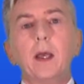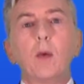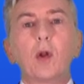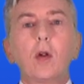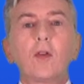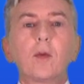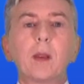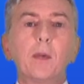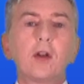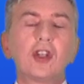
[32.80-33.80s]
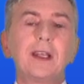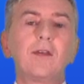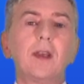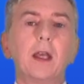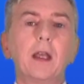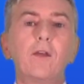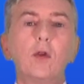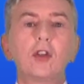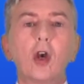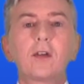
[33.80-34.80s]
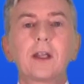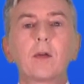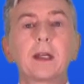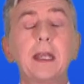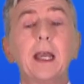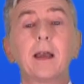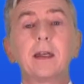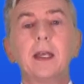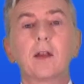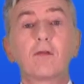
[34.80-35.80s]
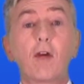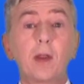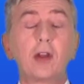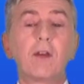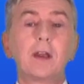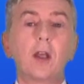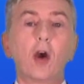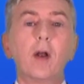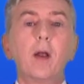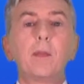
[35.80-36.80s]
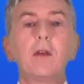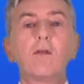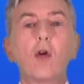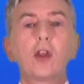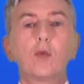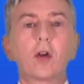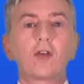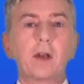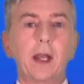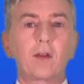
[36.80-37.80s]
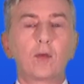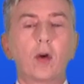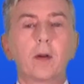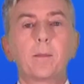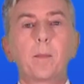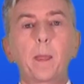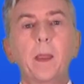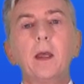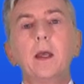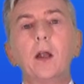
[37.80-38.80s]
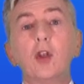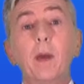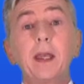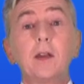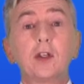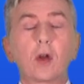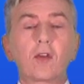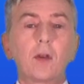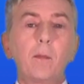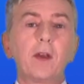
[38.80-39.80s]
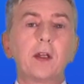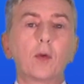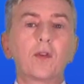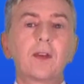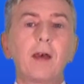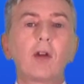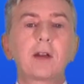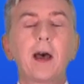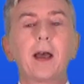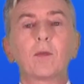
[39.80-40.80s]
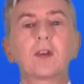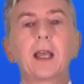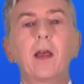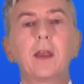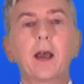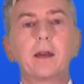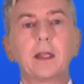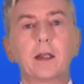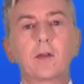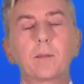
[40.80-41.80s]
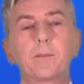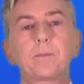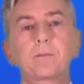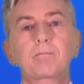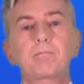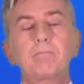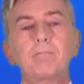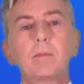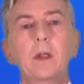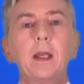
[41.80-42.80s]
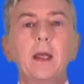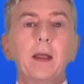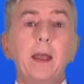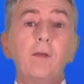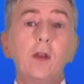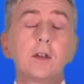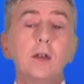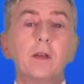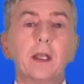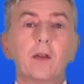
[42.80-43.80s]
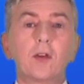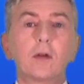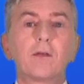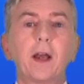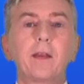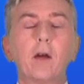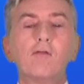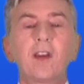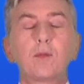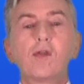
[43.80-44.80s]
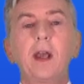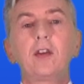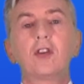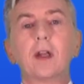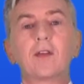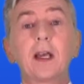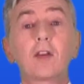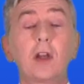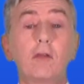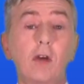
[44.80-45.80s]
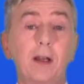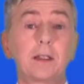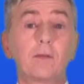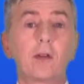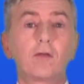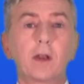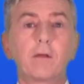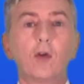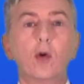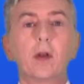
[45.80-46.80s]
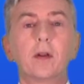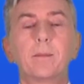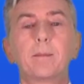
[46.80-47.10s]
It will also be much easier if you jot down key ideas from each video before you watch the next one, and you may need to watch some videos several times to get the ideas. If you do this, you'll find that respiration is actually relatively straightforward.